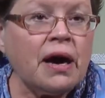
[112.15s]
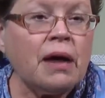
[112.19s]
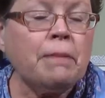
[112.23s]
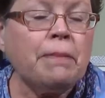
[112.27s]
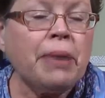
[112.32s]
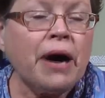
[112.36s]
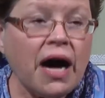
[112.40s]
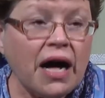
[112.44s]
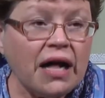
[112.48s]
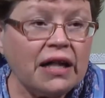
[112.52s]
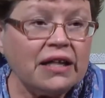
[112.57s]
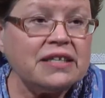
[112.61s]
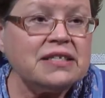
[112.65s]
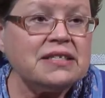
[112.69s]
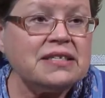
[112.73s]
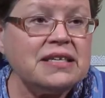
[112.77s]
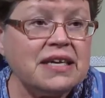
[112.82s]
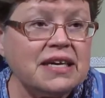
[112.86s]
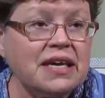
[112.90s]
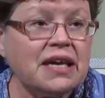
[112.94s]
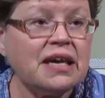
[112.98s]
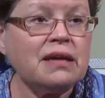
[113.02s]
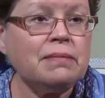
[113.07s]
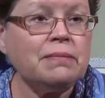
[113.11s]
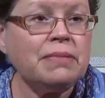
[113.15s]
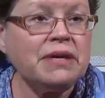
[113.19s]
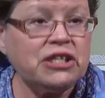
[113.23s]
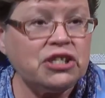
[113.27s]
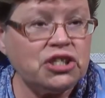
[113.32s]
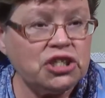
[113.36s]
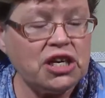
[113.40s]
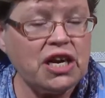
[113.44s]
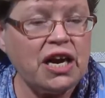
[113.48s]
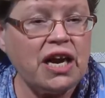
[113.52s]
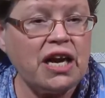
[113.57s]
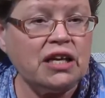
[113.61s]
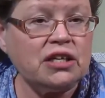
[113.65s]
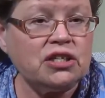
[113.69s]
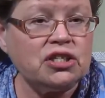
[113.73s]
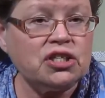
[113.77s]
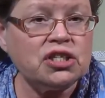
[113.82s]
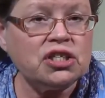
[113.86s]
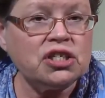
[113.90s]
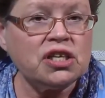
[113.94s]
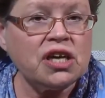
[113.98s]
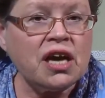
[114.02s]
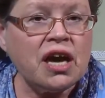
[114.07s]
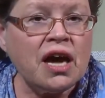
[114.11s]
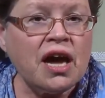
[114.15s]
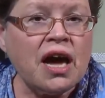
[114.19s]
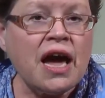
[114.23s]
policy can be changed.